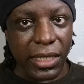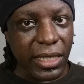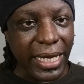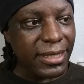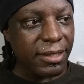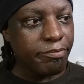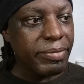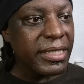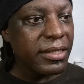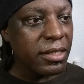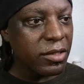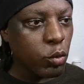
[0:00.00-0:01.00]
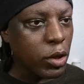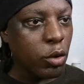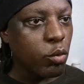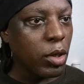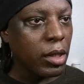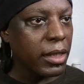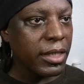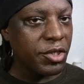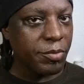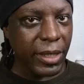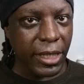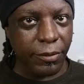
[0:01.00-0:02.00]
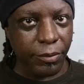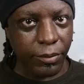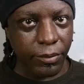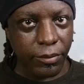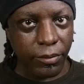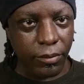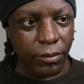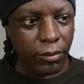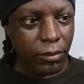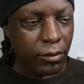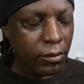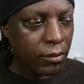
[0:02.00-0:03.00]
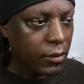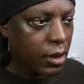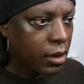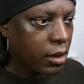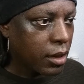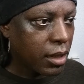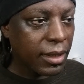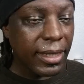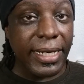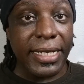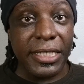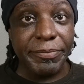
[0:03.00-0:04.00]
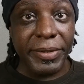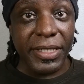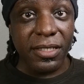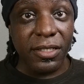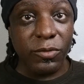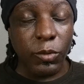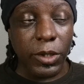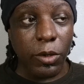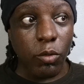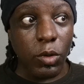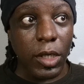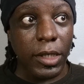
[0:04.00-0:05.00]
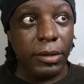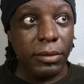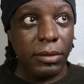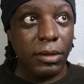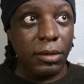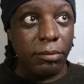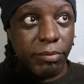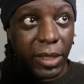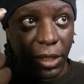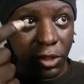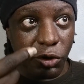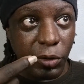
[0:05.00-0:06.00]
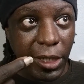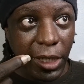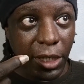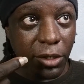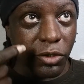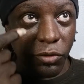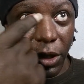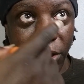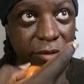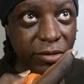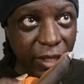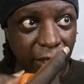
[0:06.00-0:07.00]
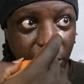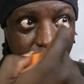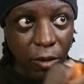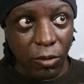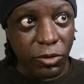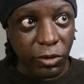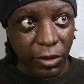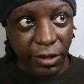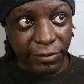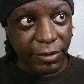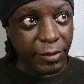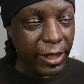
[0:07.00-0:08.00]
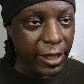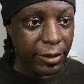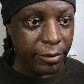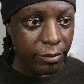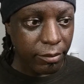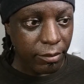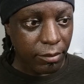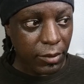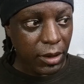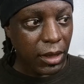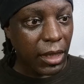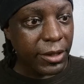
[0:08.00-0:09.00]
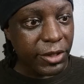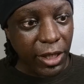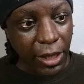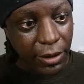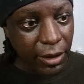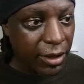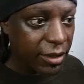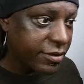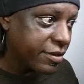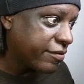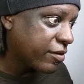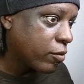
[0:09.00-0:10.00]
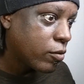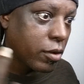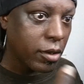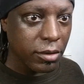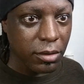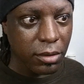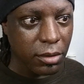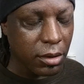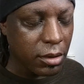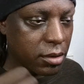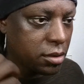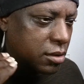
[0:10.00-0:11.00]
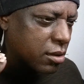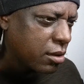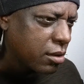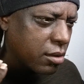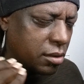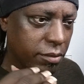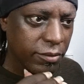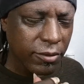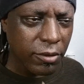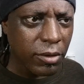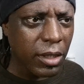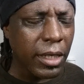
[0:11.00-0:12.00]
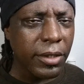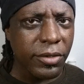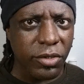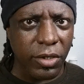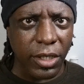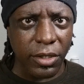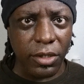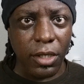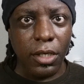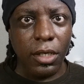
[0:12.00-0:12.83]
That's business 101 in Japan. And that's business 101 being trained to understand the culture of Japan. And China is even worse. It's kind of strange.